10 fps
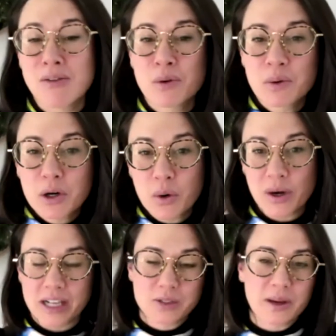We're
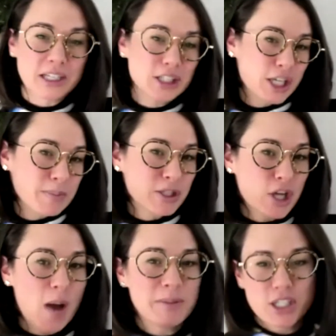recording, so I can chip and
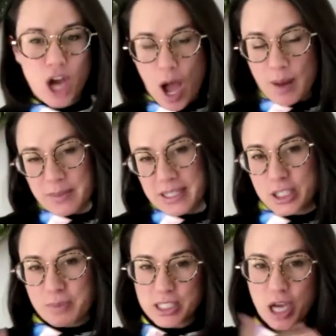chop and chop and
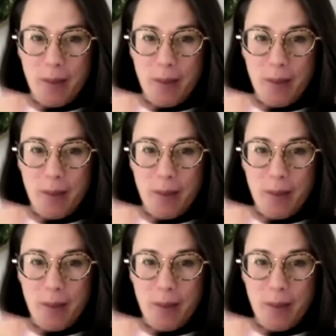chip and chop.